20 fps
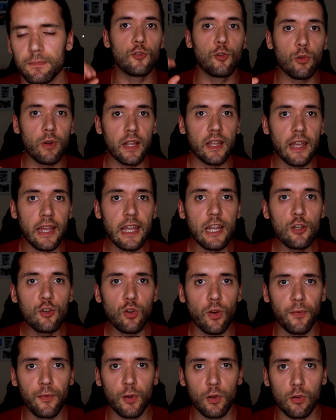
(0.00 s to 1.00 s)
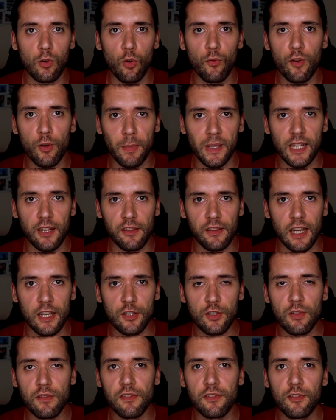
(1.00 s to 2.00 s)
During each of your lower body
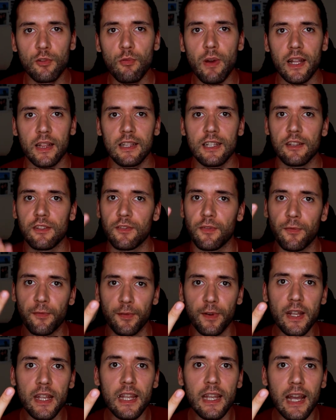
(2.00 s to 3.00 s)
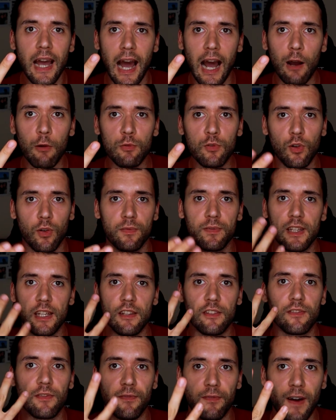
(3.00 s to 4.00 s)
sessions, do at least 3 out of
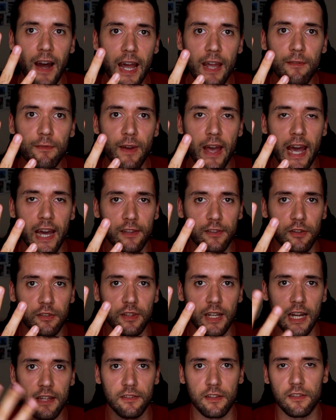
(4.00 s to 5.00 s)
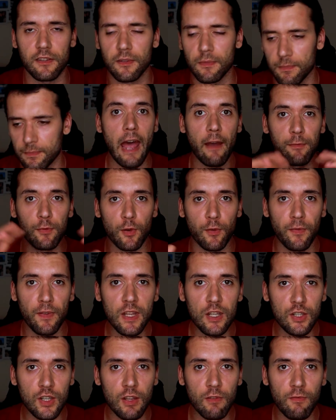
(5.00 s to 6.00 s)
these 5 exercises. After
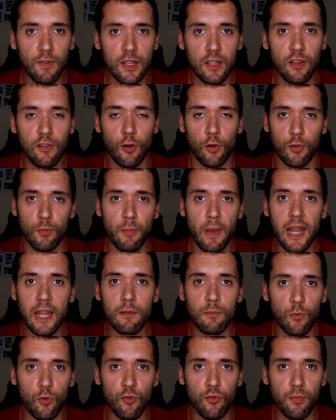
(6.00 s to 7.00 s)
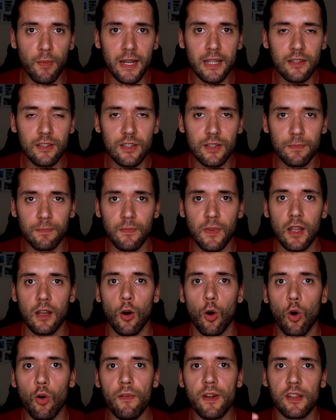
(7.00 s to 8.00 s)
finishing with your main movement,
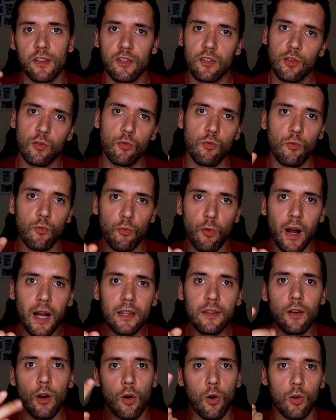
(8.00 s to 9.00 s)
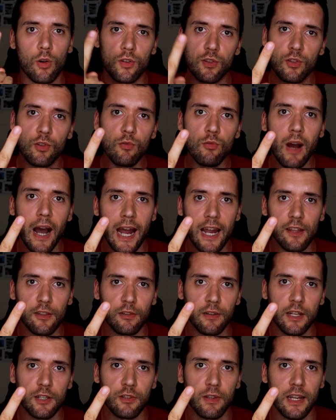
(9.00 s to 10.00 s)
always do 1 or 2
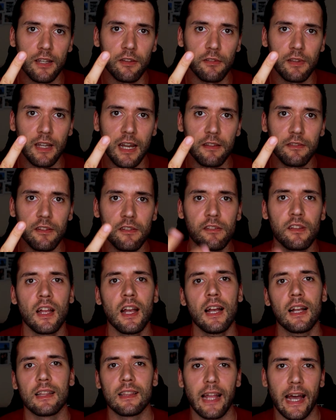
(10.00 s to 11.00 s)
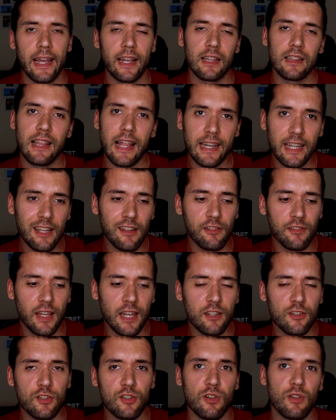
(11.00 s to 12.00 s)
isolation exercises like leg
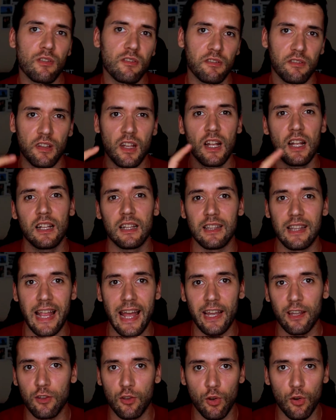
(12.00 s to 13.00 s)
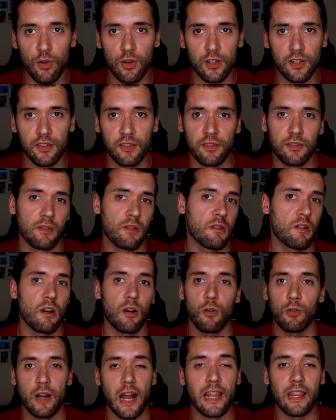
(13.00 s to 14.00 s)
extensions, leg curls,
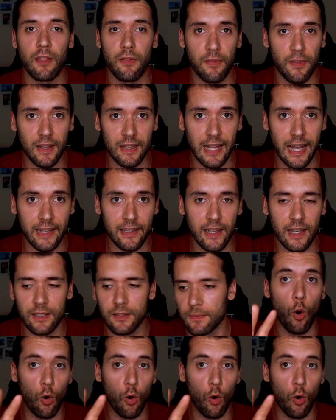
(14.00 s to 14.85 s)
or anything like that.